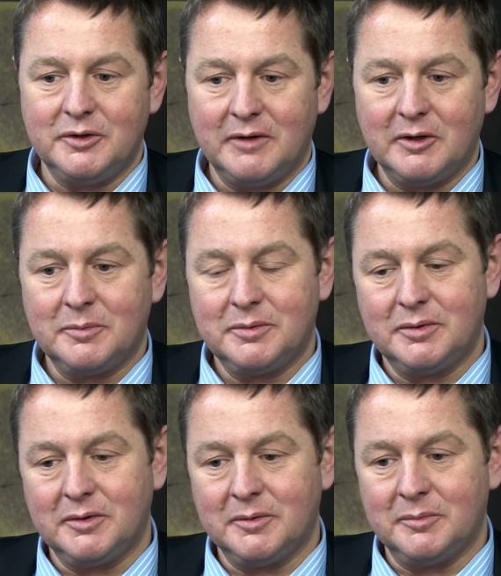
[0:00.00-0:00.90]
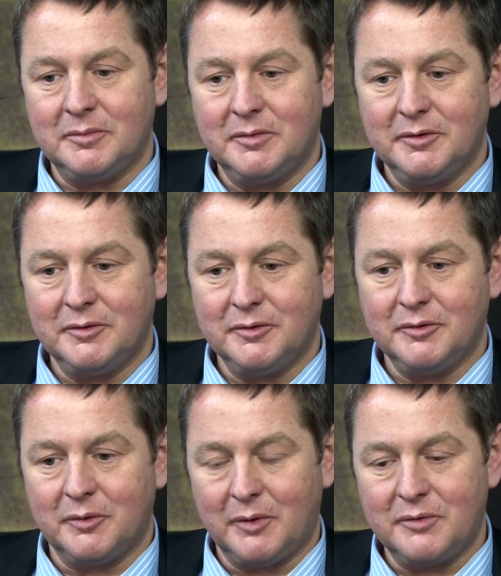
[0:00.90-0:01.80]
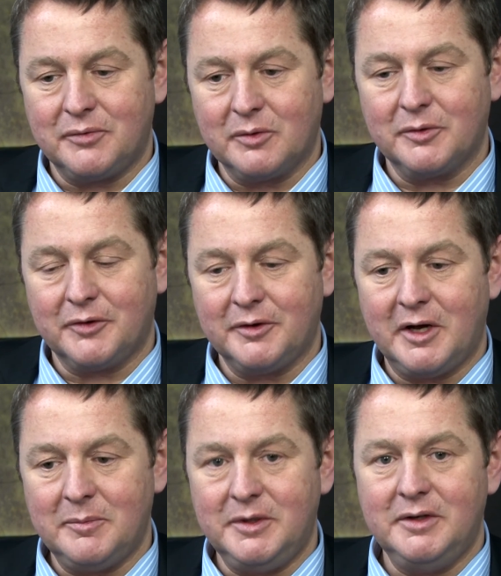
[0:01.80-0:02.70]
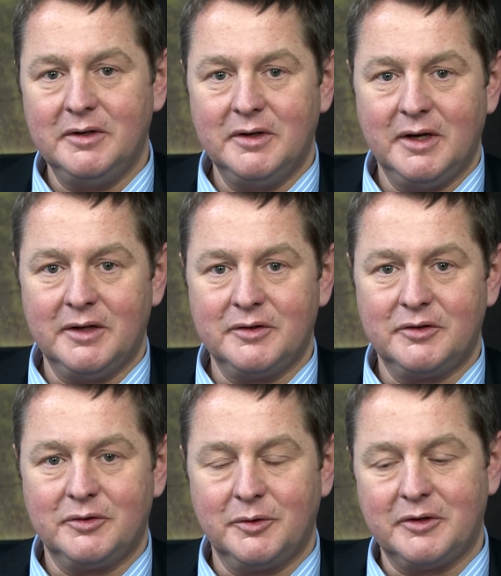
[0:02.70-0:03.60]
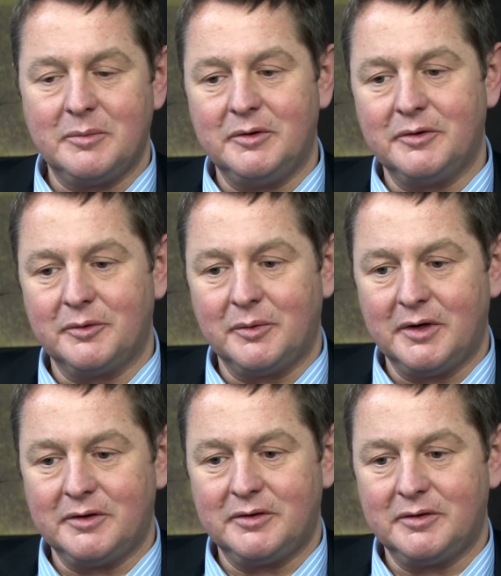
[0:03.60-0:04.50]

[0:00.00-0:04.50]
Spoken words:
develop the right focus on IP and to step into the right